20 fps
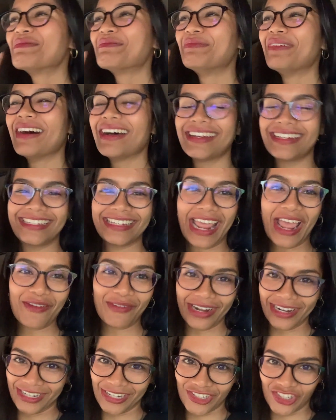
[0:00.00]
But I
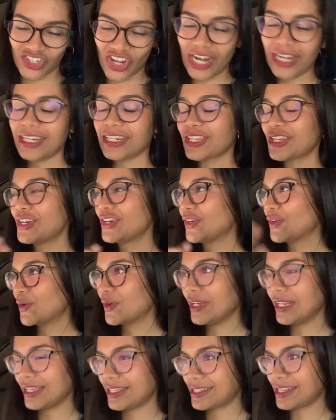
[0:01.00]
went and checked, no
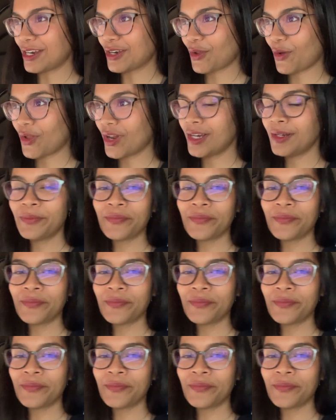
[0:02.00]
leaks at all,